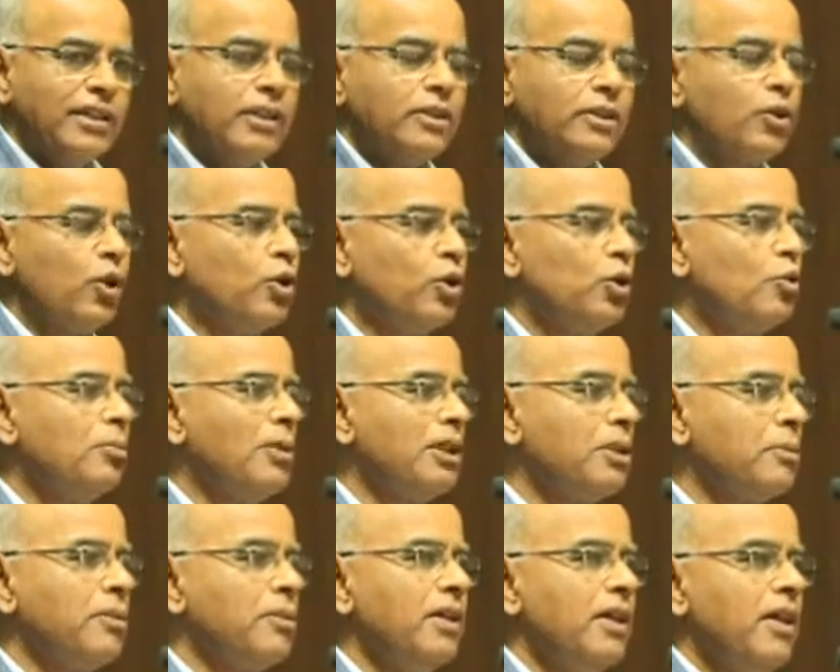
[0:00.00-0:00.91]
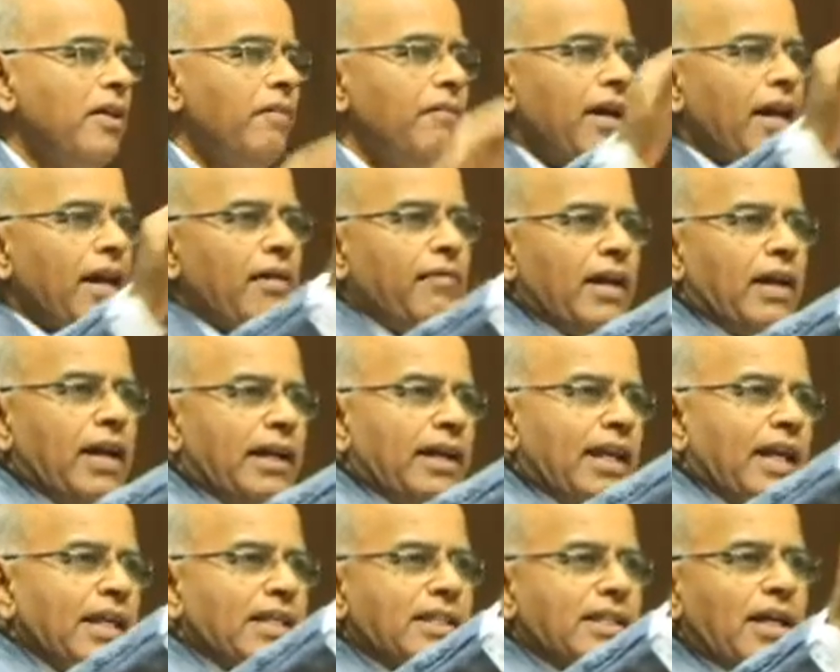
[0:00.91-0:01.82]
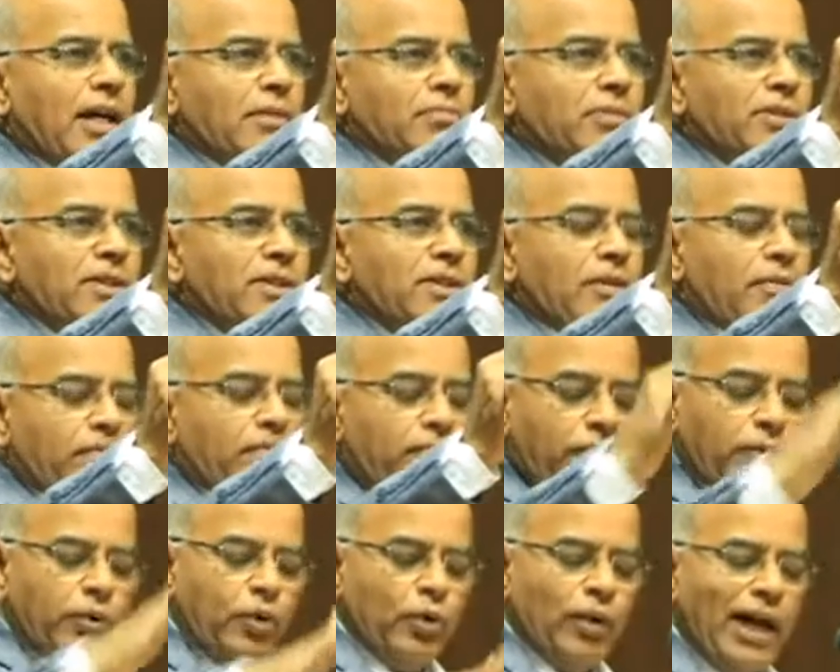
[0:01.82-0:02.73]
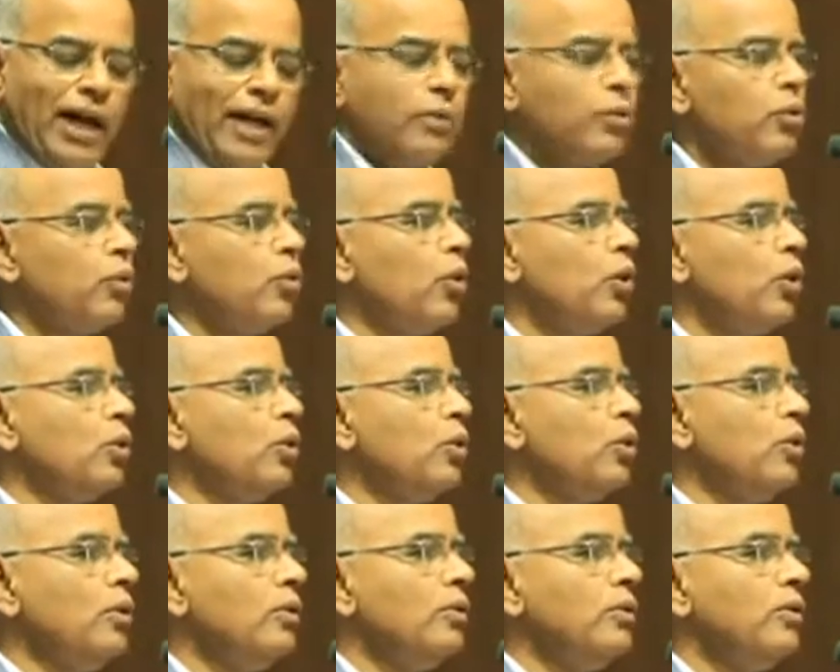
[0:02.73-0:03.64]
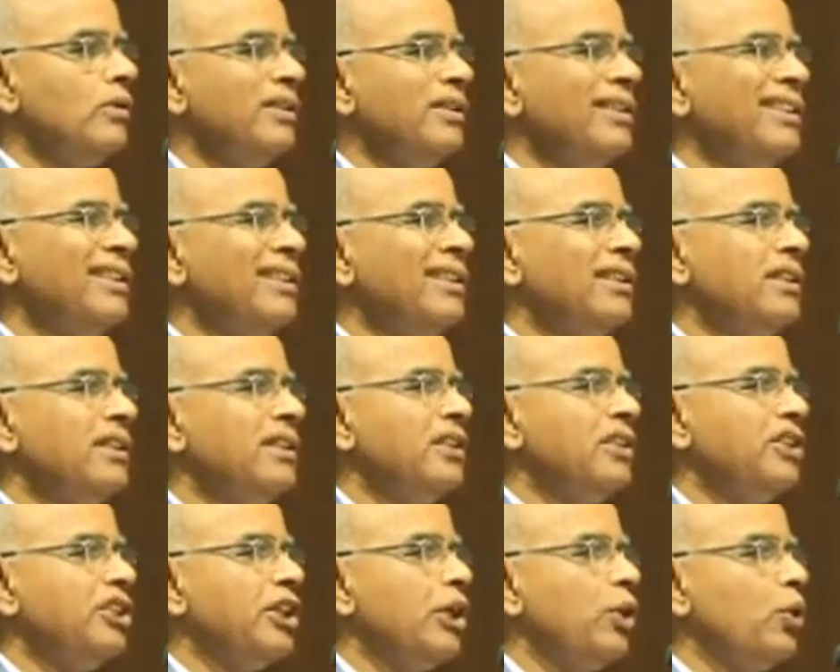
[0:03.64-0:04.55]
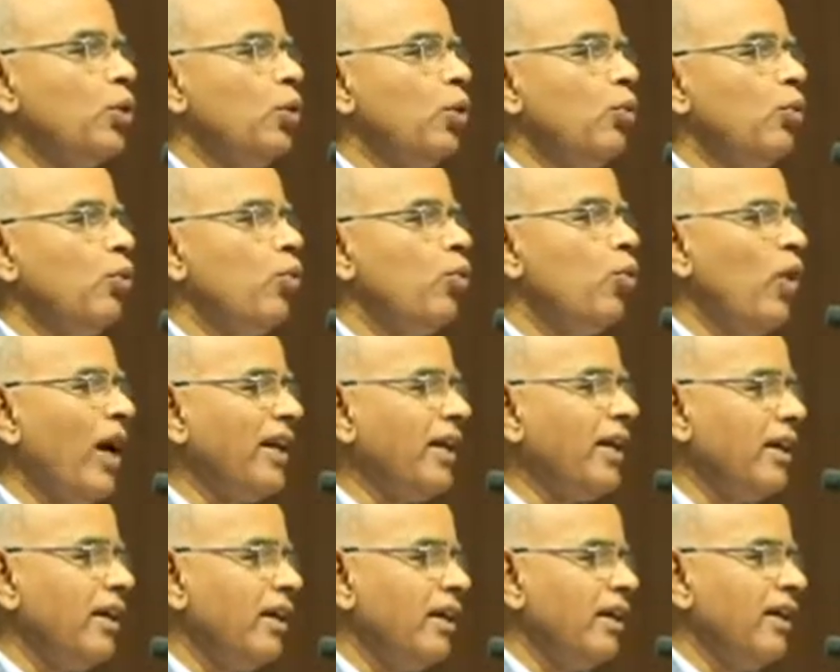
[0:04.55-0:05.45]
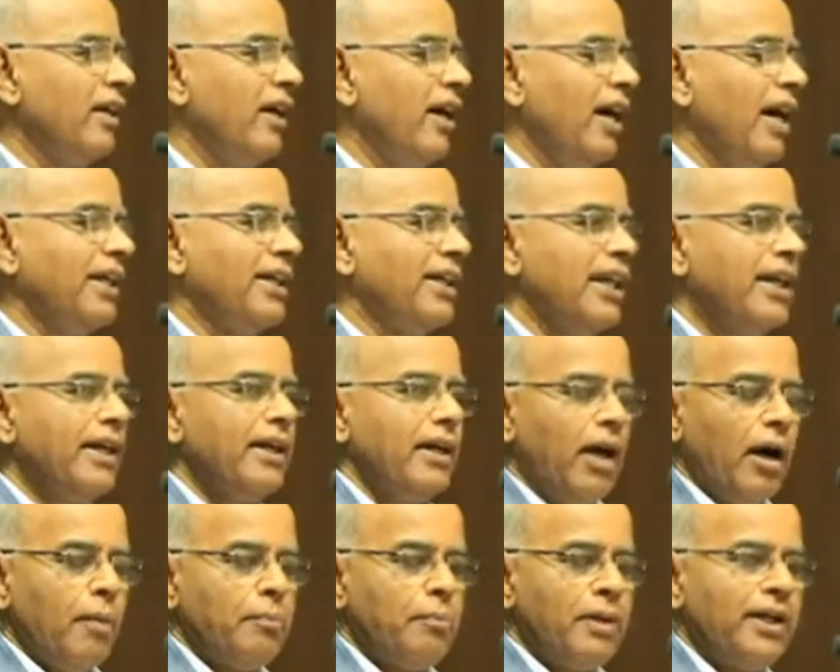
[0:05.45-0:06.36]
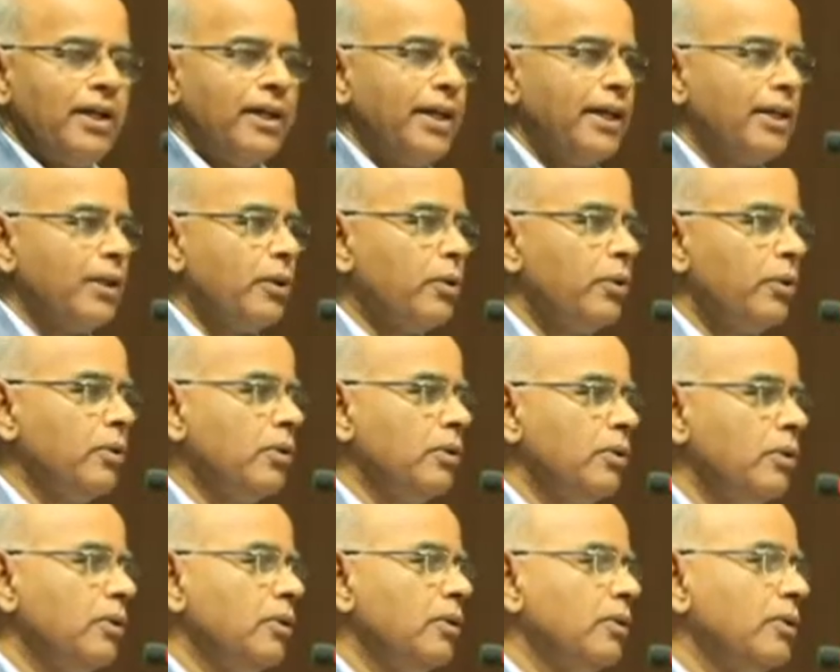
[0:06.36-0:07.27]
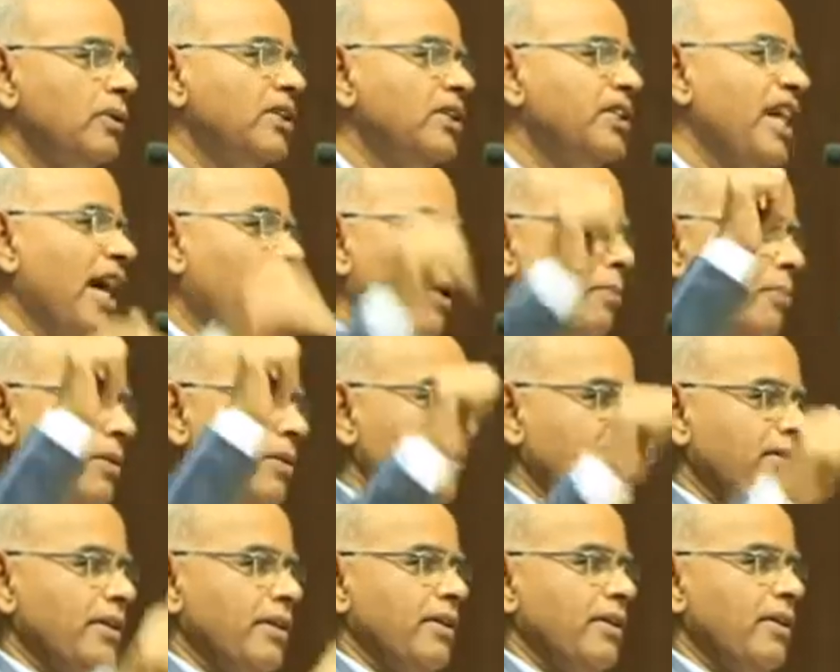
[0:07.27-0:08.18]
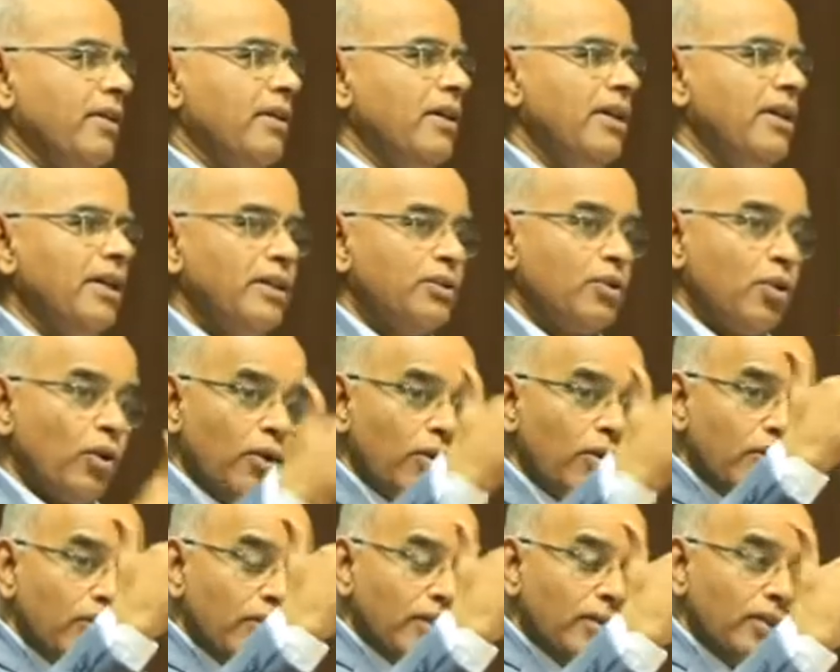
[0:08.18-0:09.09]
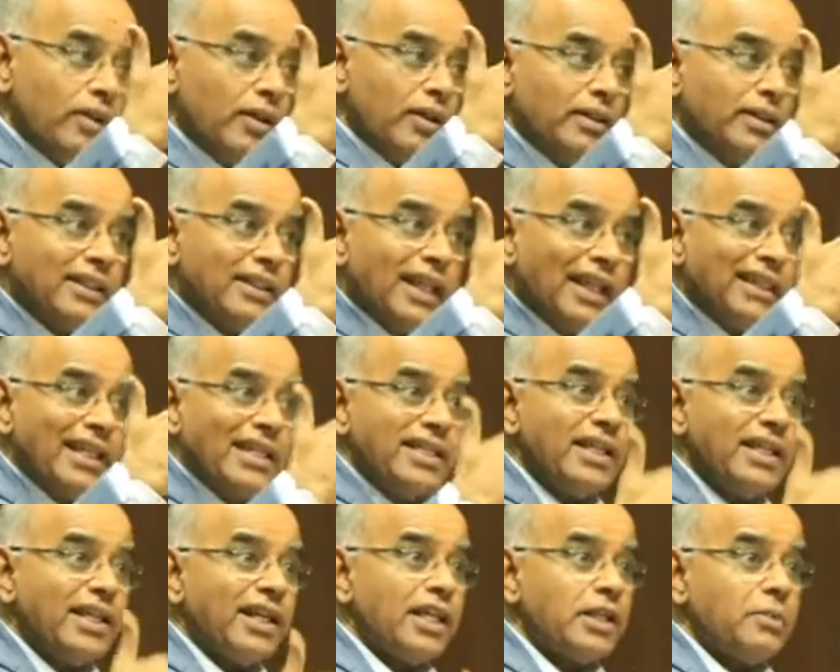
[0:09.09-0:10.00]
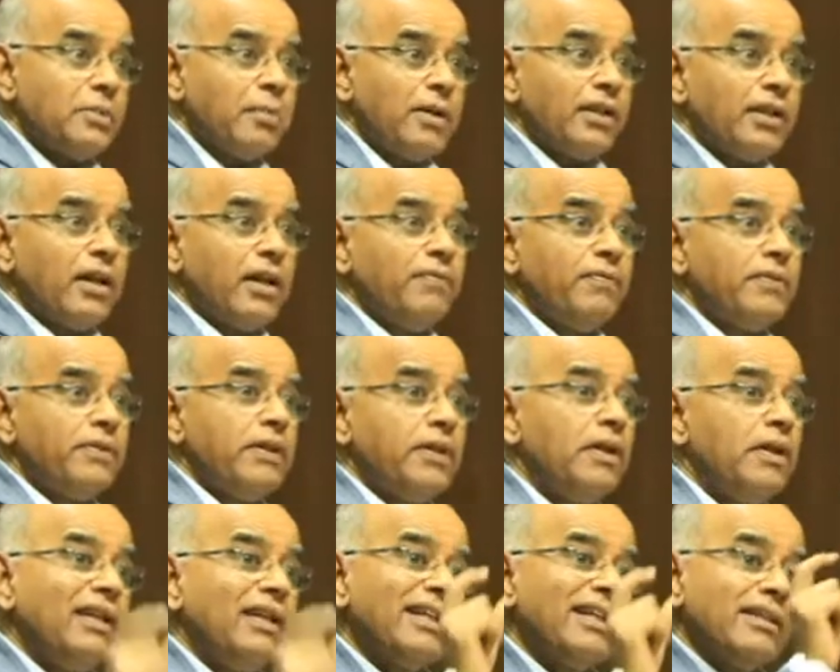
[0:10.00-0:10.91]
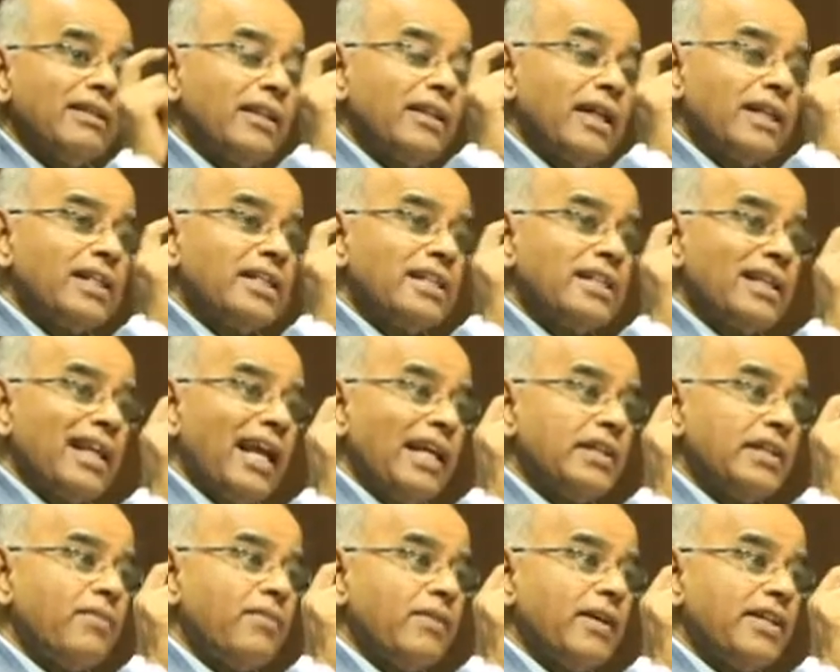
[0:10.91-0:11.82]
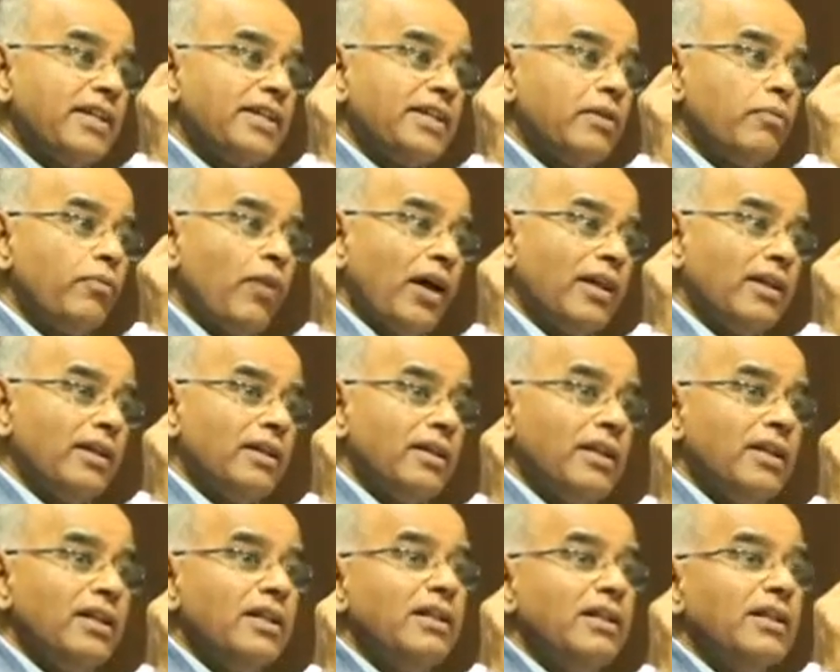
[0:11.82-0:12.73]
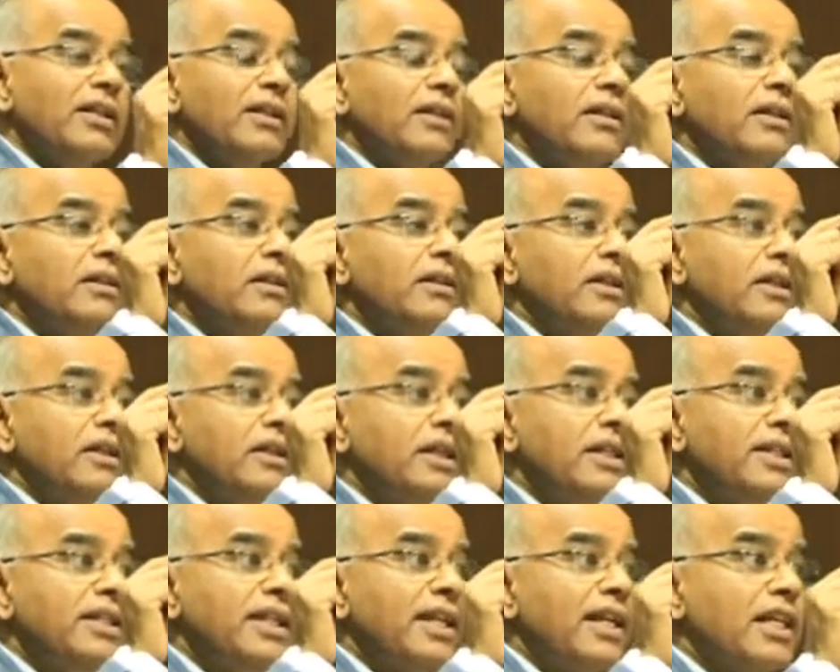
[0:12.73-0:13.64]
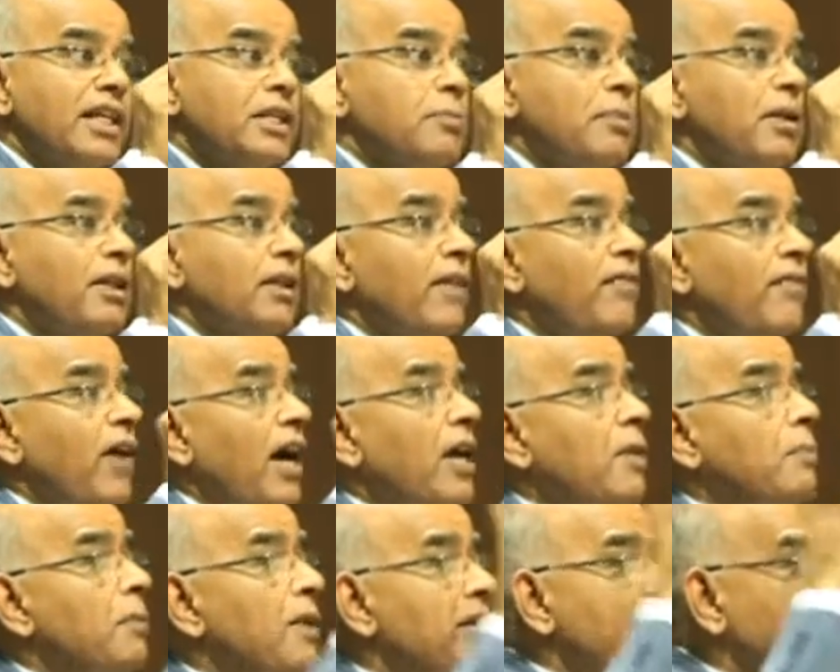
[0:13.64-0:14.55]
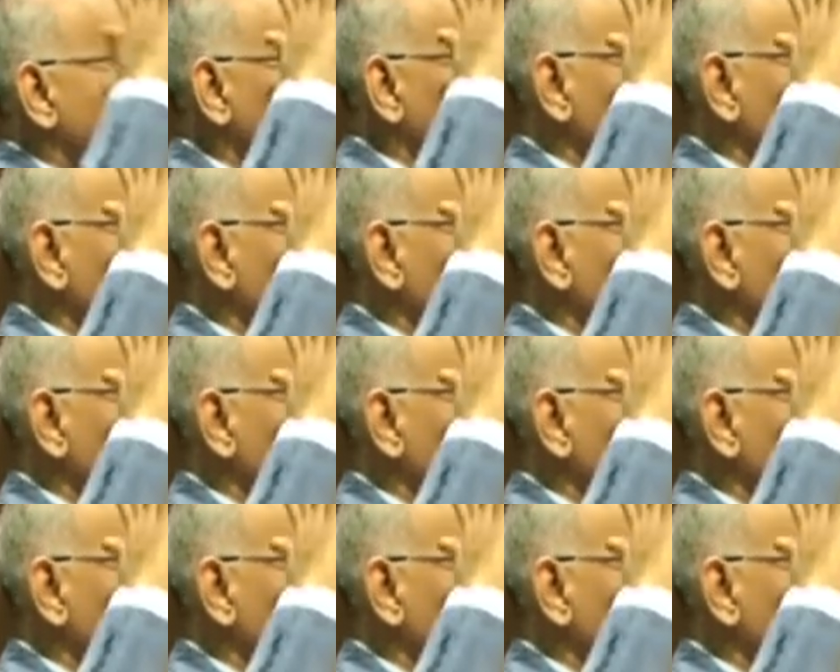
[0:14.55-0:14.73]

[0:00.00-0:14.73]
So you must, whenever a case comes, you will have to go to schedule 1 appended to CRPC. So that is in respect of, that is classification 1 is in respect of IPC